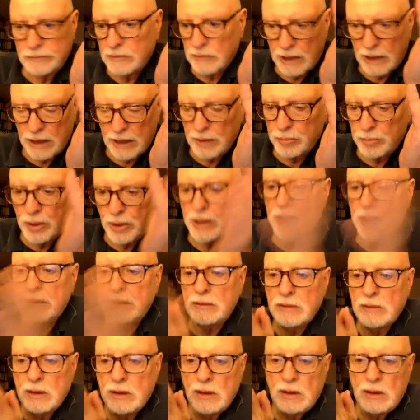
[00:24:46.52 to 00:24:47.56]
how to put it,
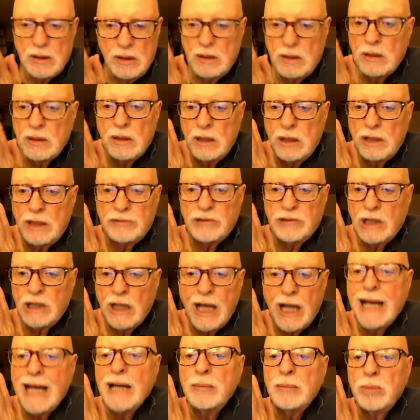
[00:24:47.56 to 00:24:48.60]

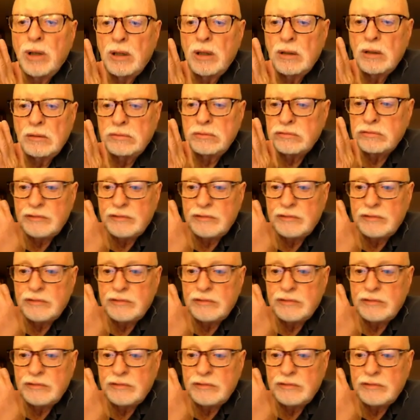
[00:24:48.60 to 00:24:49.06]
unreliable,